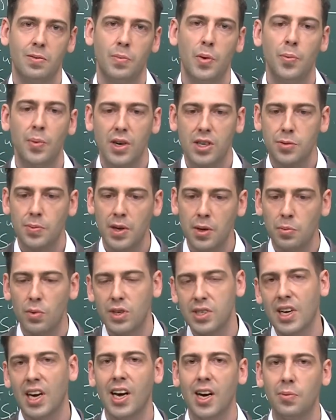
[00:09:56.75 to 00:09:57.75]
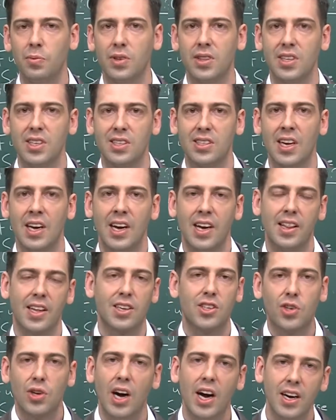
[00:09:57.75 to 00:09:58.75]
People are spending more time with these
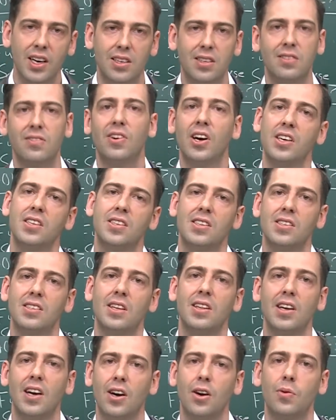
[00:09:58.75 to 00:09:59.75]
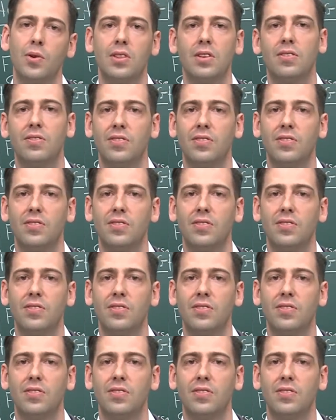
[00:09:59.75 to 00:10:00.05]
electronic devices than they are with their